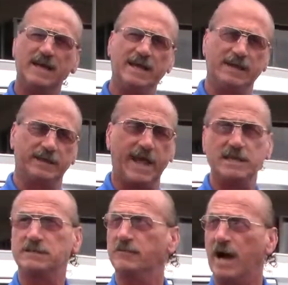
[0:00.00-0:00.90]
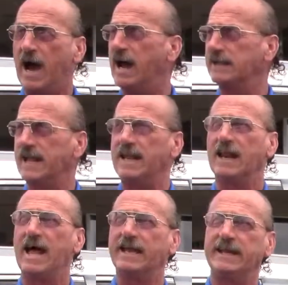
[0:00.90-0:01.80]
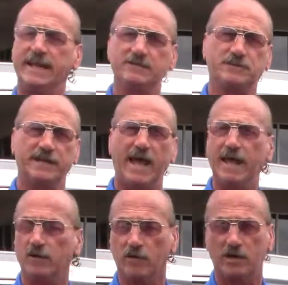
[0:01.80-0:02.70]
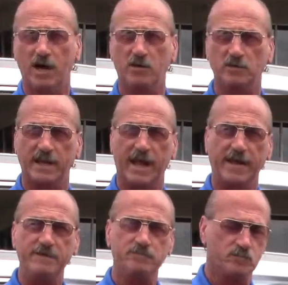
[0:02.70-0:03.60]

in case of a hot day like it is today or a cold day.